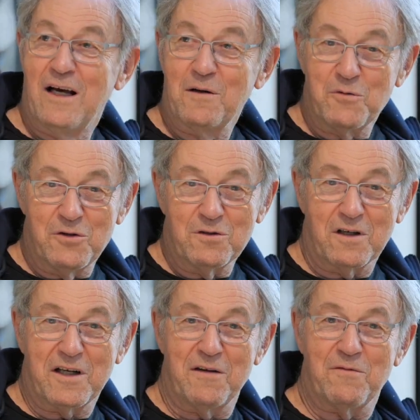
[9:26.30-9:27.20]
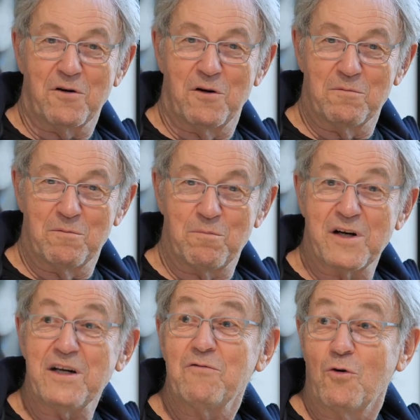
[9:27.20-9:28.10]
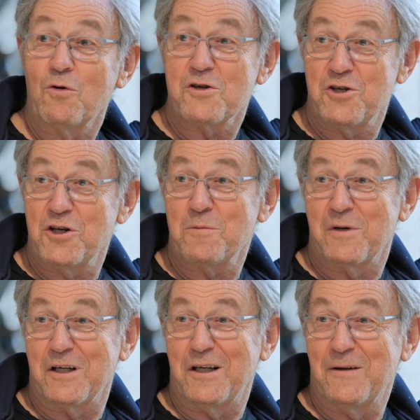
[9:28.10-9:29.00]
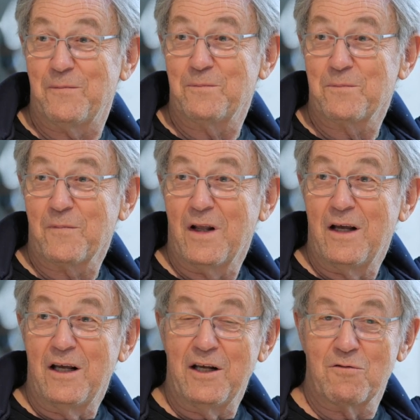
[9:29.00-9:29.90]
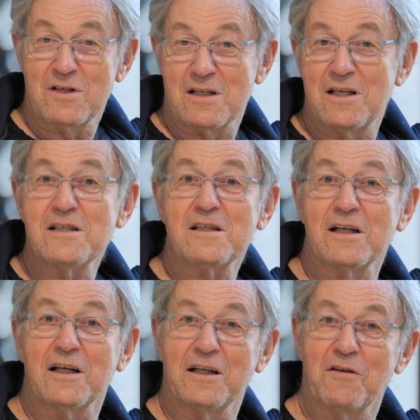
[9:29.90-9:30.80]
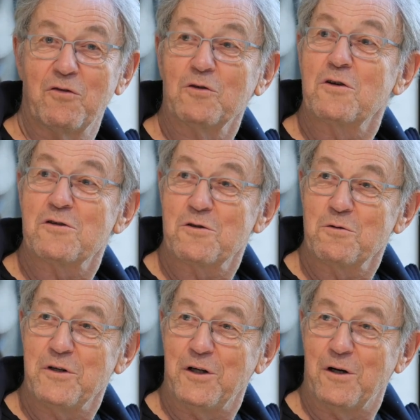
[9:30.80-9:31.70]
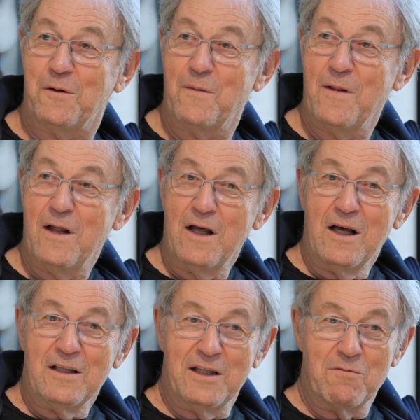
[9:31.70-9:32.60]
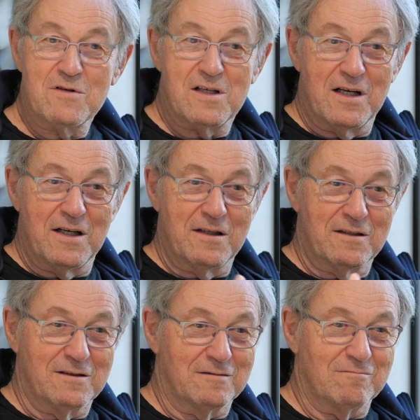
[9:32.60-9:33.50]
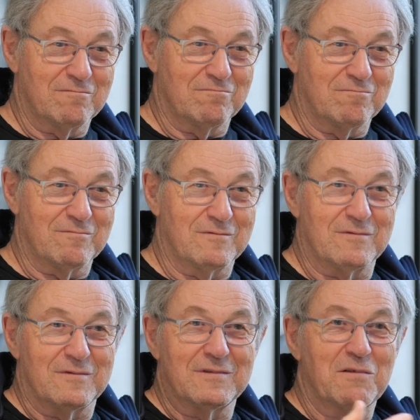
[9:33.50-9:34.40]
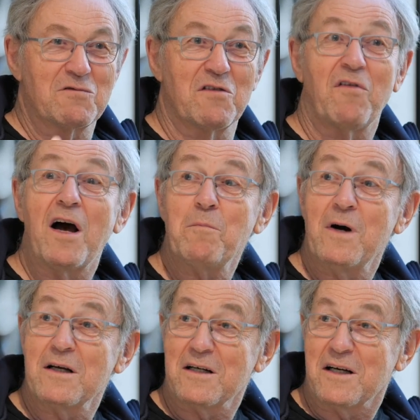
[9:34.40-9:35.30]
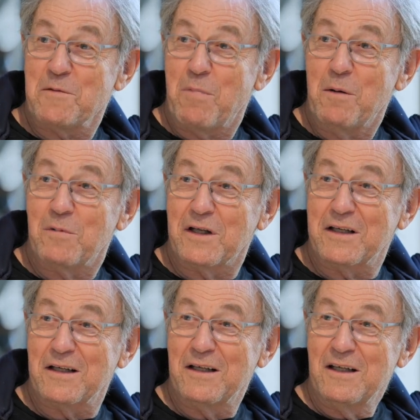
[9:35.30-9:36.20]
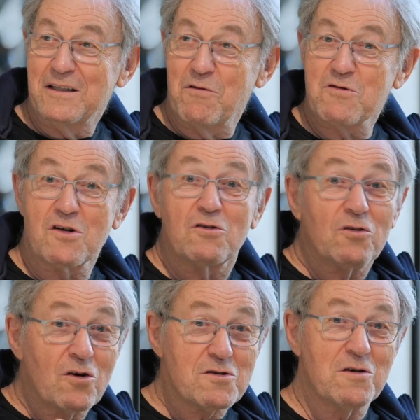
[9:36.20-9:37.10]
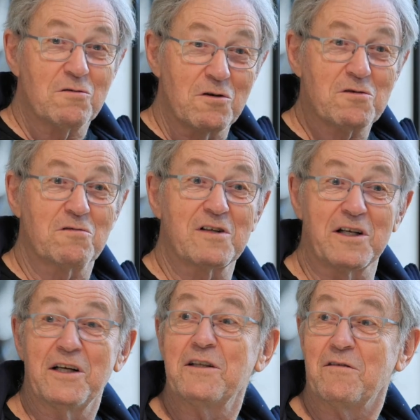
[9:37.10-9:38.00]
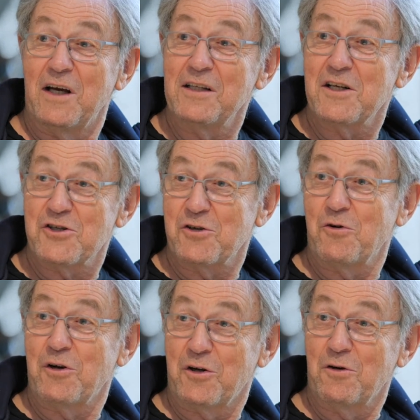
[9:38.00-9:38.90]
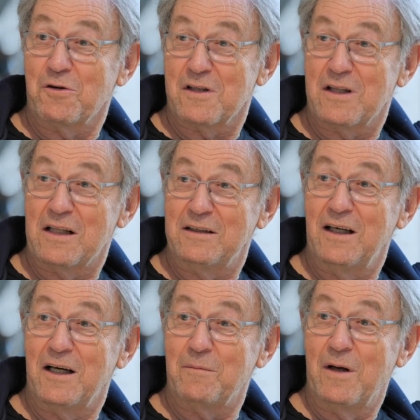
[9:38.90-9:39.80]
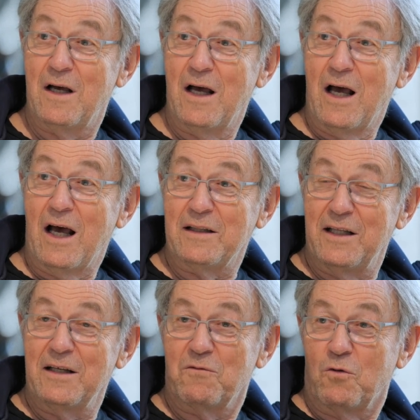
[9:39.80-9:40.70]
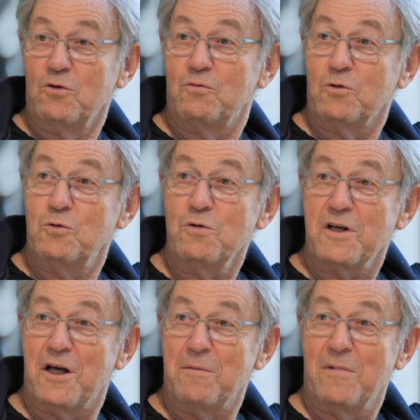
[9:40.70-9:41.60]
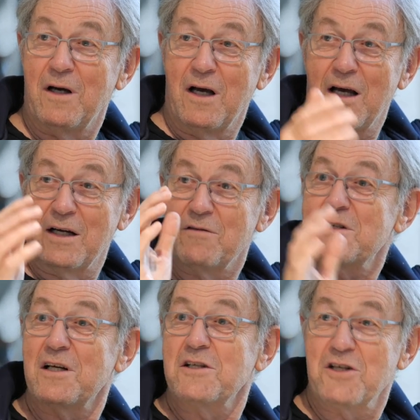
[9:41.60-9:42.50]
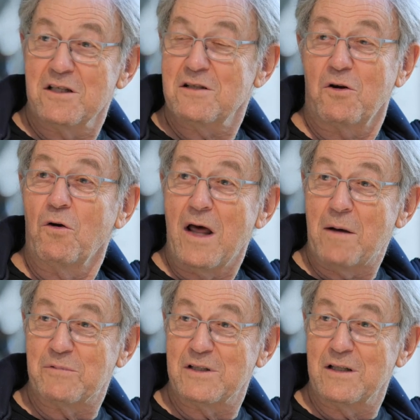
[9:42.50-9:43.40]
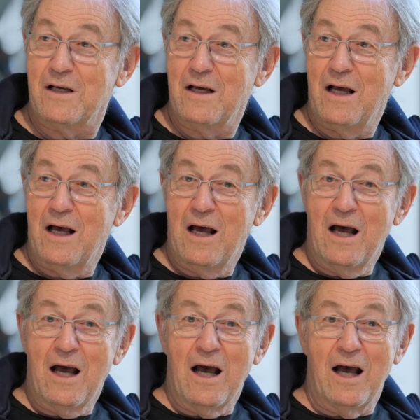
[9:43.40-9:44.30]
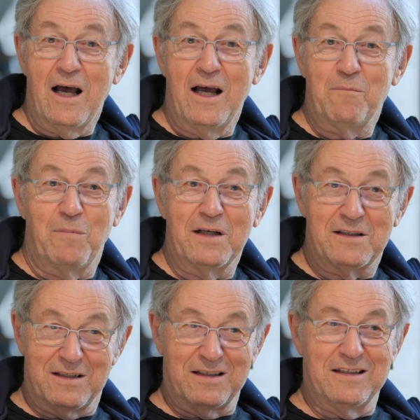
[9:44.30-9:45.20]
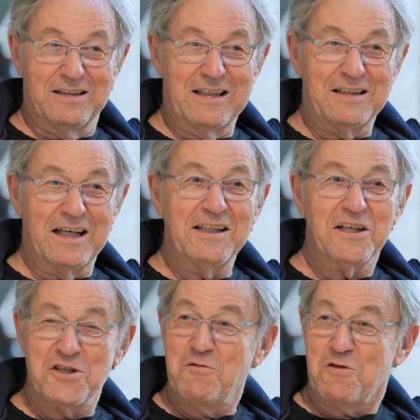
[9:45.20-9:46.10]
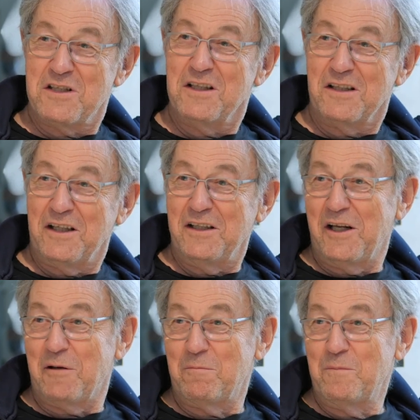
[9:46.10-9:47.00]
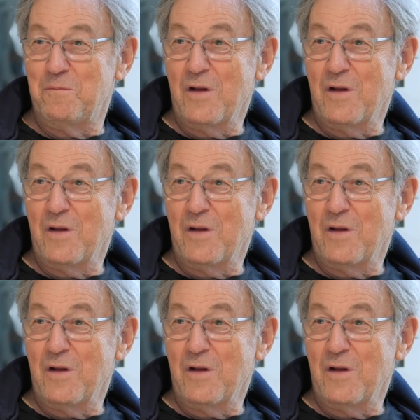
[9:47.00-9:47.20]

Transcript: Helmut Newton came from pre-war Germany. He was assistant in a photo studio. There was a Weimar Republic. There was lots of creative energy going on at that time. And then World War II came and everything just collapsed. But that energy was still in him.